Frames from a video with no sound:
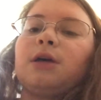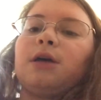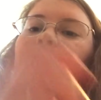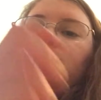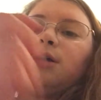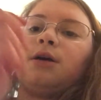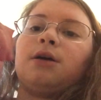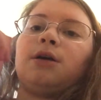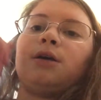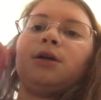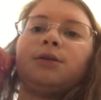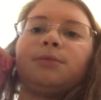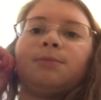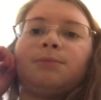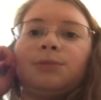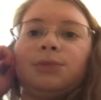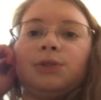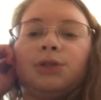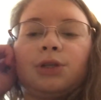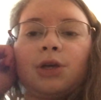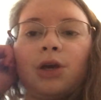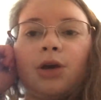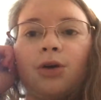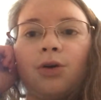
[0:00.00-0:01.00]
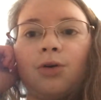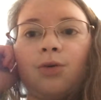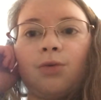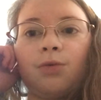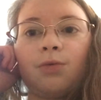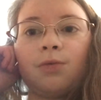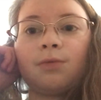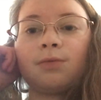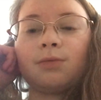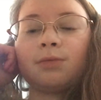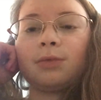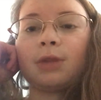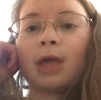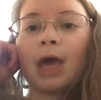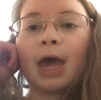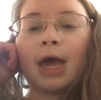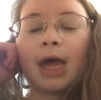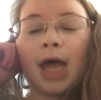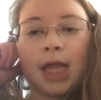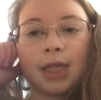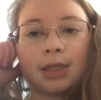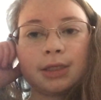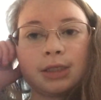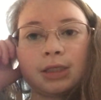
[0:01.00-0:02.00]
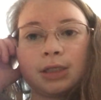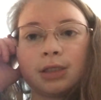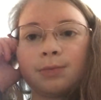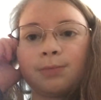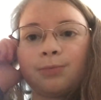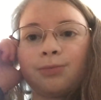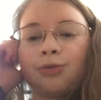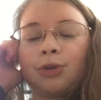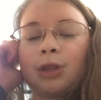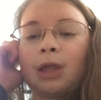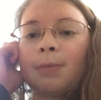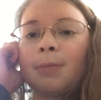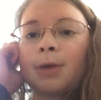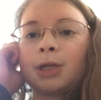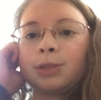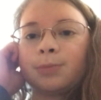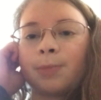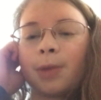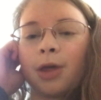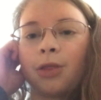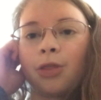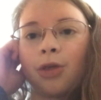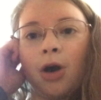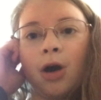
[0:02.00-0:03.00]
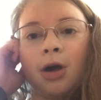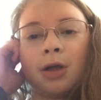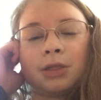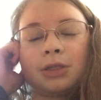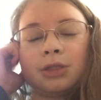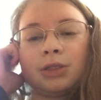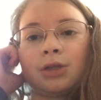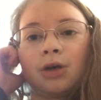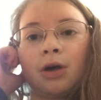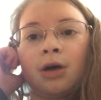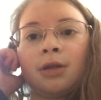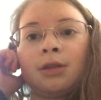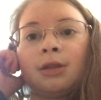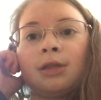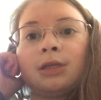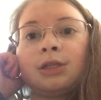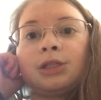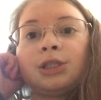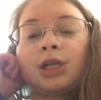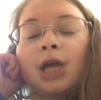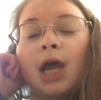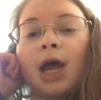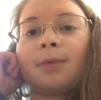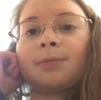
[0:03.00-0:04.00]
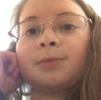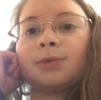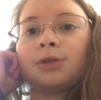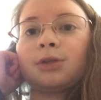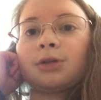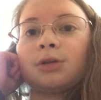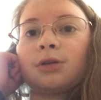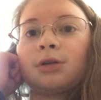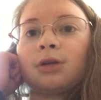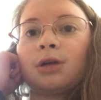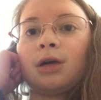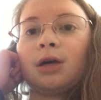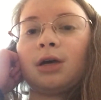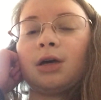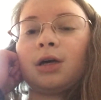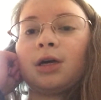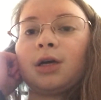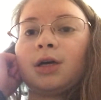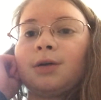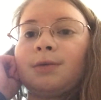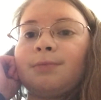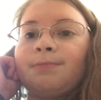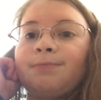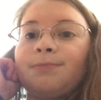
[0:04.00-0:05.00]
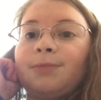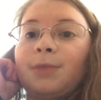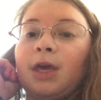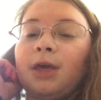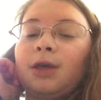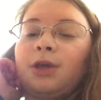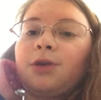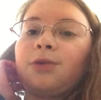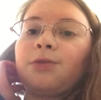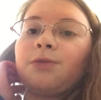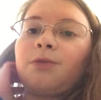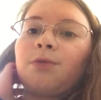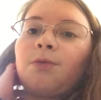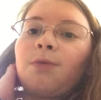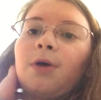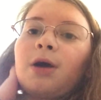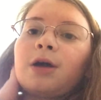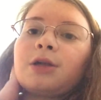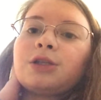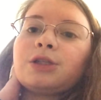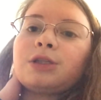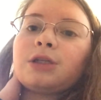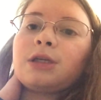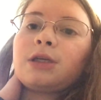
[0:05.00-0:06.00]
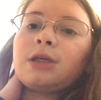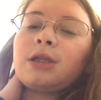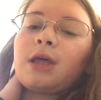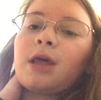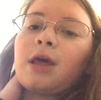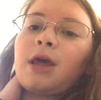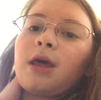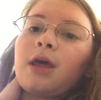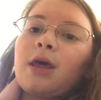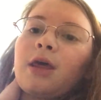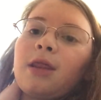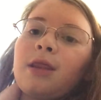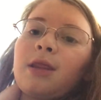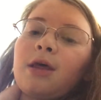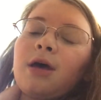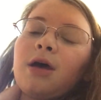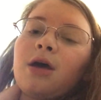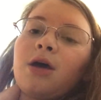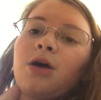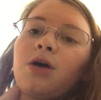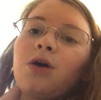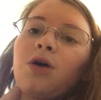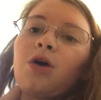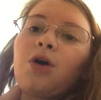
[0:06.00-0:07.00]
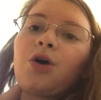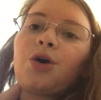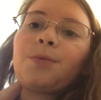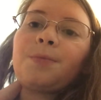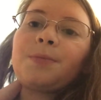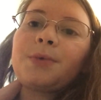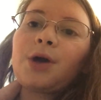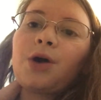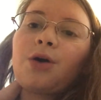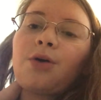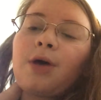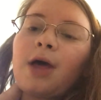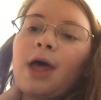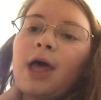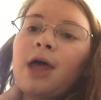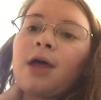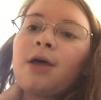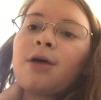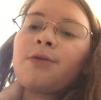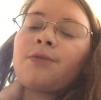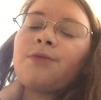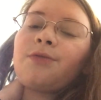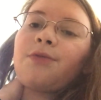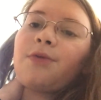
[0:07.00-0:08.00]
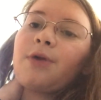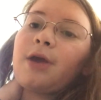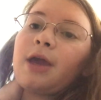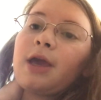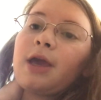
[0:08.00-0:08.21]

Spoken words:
So that's pretty much my thoughts on this chapter. Thank you for watching, and hope y'all have